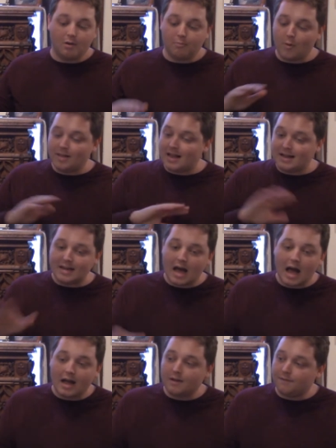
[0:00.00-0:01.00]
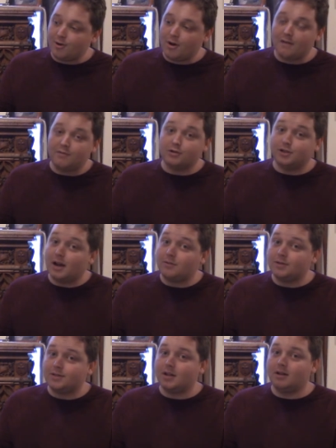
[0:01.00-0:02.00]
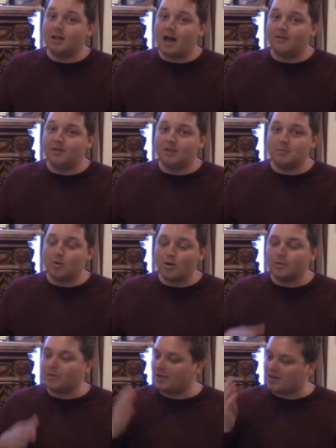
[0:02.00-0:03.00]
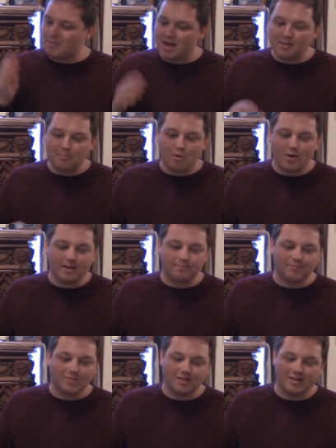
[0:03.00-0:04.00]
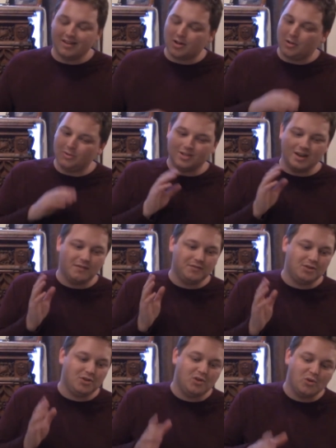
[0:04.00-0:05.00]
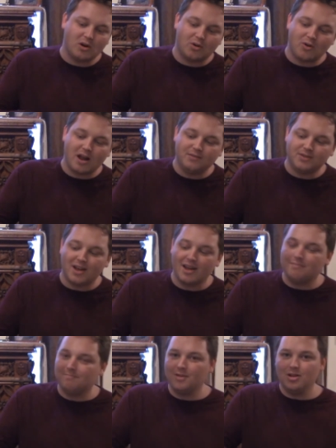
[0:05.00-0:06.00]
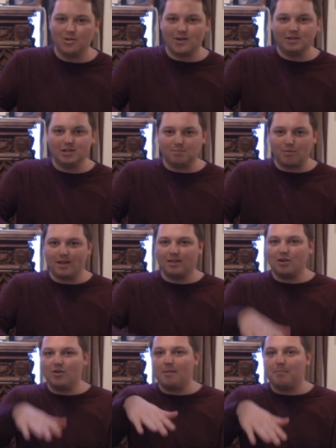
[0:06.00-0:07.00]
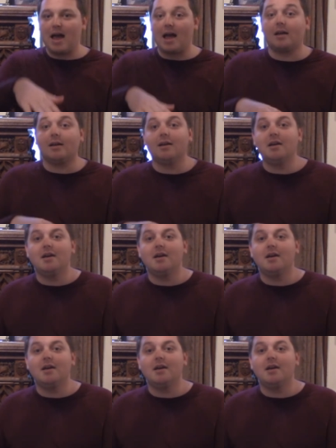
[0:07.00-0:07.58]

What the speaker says: When they die, if you have your general still alive on the board with a command point, close enough to a grave site, you can just bring the unit back.